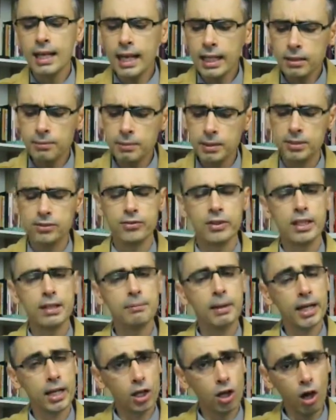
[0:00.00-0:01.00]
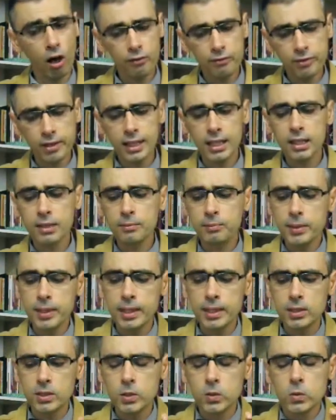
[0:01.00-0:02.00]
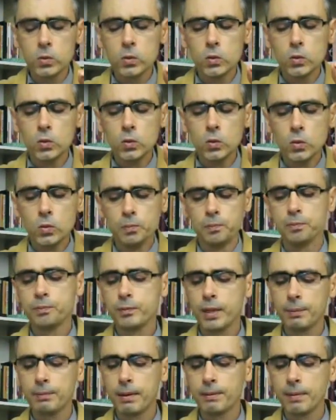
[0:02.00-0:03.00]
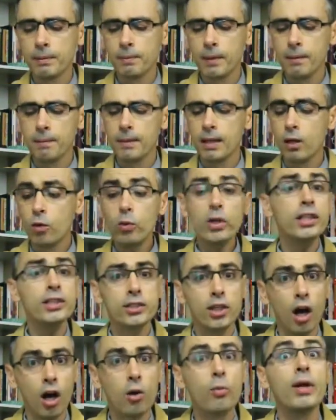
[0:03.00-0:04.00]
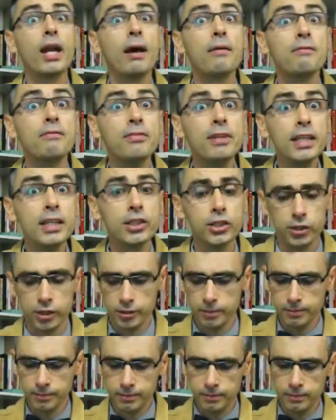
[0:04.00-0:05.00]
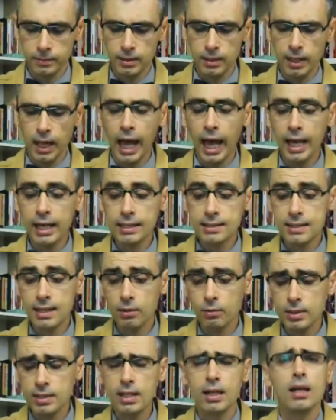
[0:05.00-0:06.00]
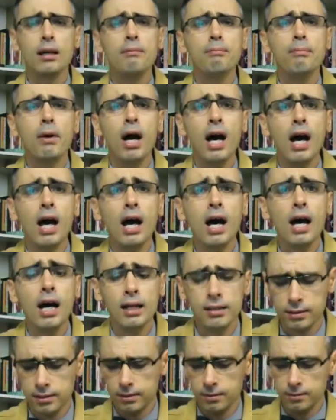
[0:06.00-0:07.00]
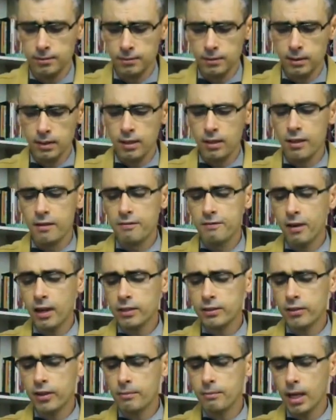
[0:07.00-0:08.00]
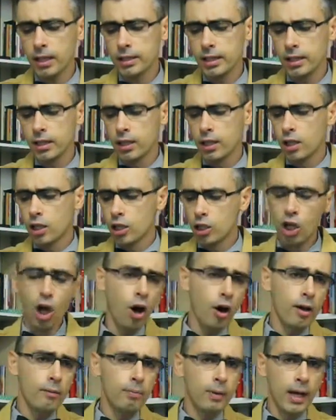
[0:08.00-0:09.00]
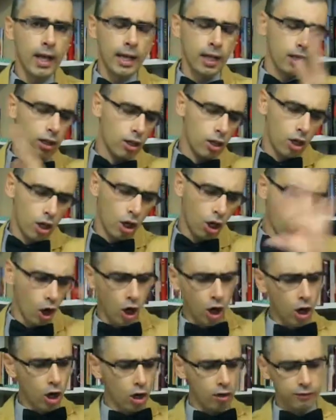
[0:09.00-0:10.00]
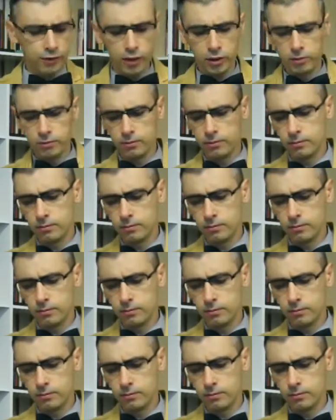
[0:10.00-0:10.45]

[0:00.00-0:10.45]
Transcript: Let me drink my coffee in peace. We'll talk when I'm finished. Alice and Watson, but... Father and mother, go and play, all of you.